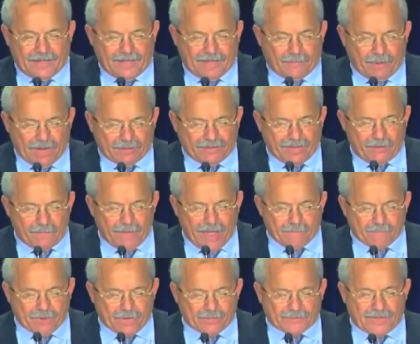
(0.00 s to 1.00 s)
among their
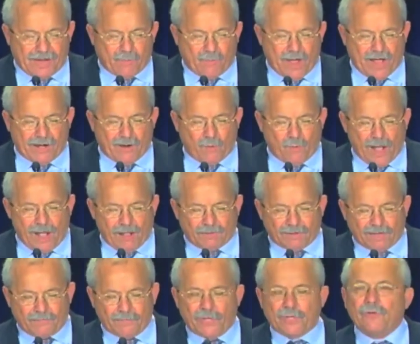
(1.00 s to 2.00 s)
members, I want to
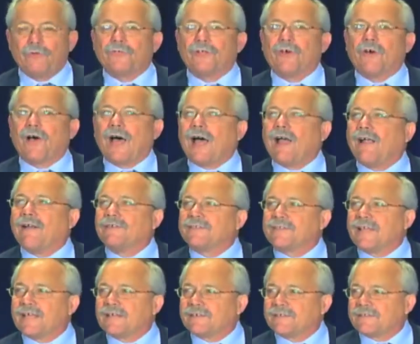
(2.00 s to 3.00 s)
welcome you to our
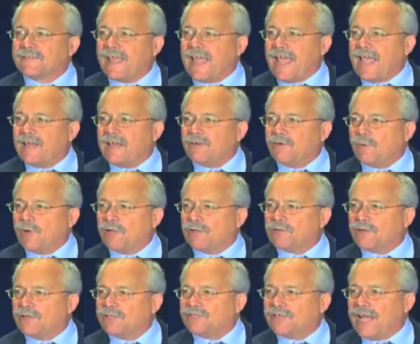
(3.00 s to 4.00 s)
6th annual
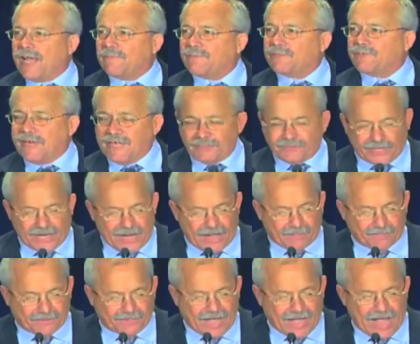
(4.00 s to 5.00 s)
Good Jobs, Green
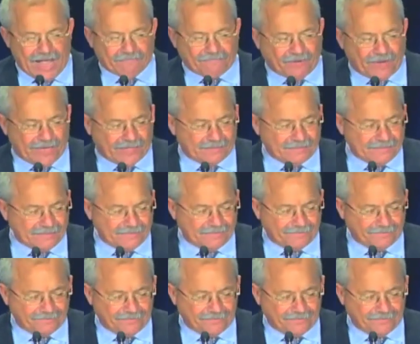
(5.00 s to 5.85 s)
Jobs Conference.